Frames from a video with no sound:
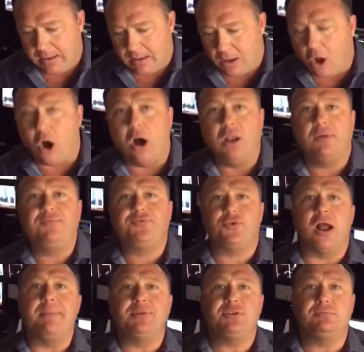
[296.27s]
all of
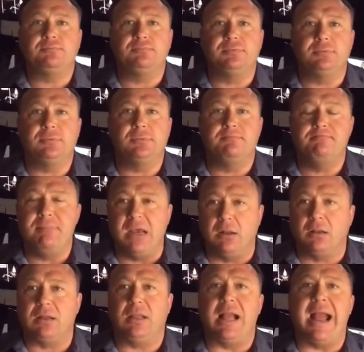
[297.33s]
Trump's
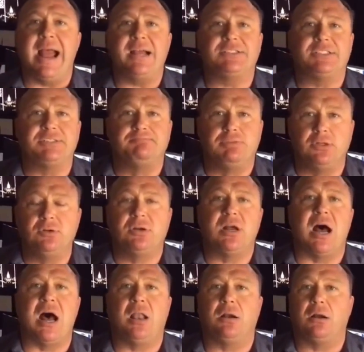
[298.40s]
middle-class,
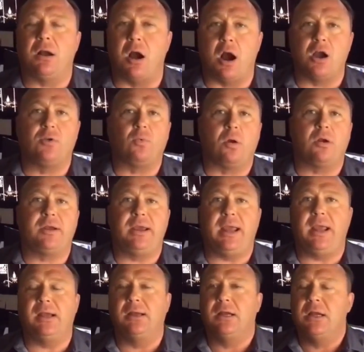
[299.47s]
blue-collar,
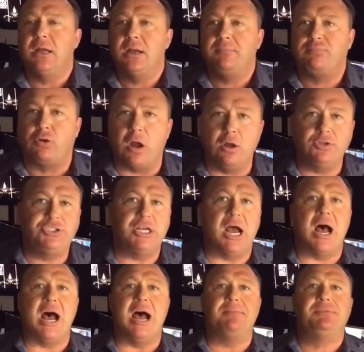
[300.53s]
hard-working,
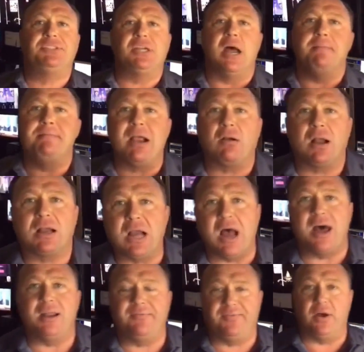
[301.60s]
pro-jobs
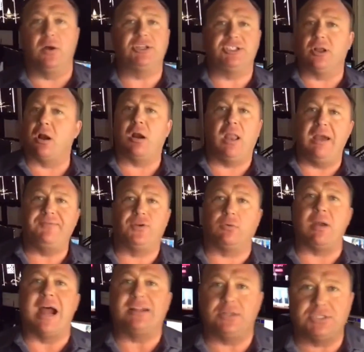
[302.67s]
Americana folks that aren't left or right that